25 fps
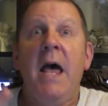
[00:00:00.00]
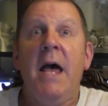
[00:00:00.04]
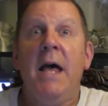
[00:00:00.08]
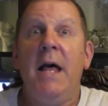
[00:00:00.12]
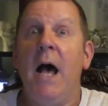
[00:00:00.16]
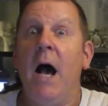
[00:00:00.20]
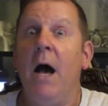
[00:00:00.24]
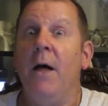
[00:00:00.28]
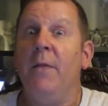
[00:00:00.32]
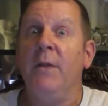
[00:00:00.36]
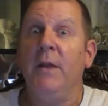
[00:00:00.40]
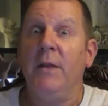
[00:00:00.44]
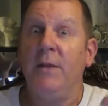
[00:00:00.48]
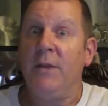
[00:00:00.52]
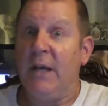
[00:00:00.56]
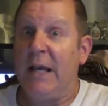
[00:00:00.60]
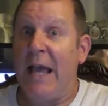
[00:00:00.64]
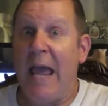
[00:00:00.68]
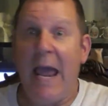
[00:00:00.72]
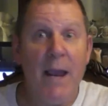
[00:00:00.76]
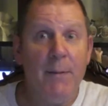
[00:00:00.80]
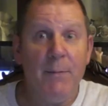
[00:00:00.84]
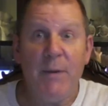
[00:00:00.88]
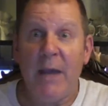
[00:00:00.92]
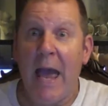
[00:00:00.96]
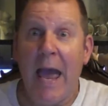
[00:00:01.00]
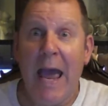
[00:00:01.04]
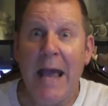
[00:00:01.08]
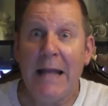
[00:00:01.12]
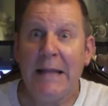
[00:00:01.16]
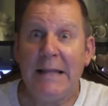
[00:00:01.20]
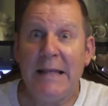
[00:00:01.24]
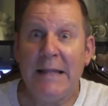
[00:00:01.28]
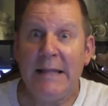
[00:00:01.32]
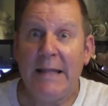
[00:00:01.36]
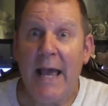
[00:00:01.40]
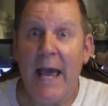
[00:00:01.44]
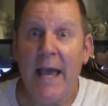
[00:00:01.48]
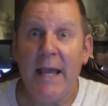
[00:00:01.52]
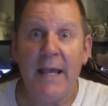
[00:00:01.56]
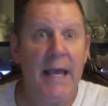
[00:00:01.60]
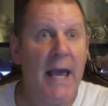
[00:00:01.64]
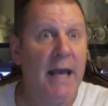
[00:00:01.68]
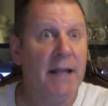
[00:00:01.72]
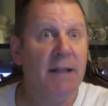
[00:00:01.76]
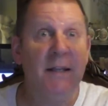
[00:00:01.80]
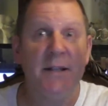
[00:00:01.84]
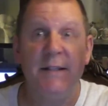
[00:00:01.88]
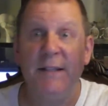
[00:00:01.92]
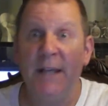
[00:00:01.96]
uh, the game you had today, you
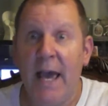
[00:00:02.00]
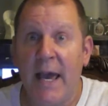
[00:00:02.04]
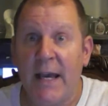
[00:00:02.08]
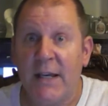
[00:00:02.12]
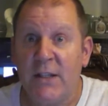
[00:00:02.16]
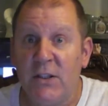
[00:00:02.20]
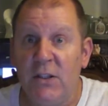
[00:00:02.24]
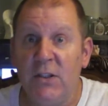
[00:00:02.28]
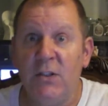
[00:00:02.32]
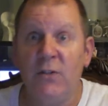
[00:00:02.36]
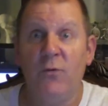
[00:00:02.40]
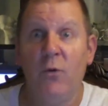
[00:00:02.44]
had the Texans